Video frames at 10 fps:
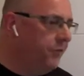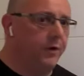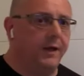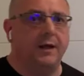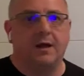
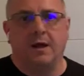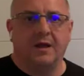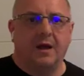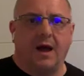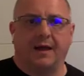Hopefully,
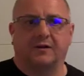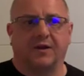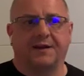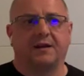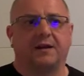I
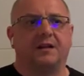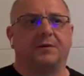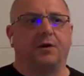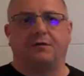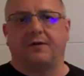create a
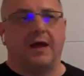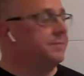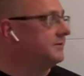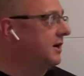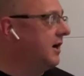little bit of
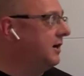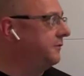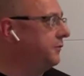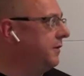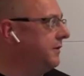
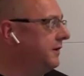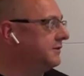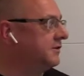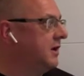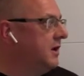appetite for
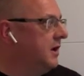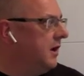this.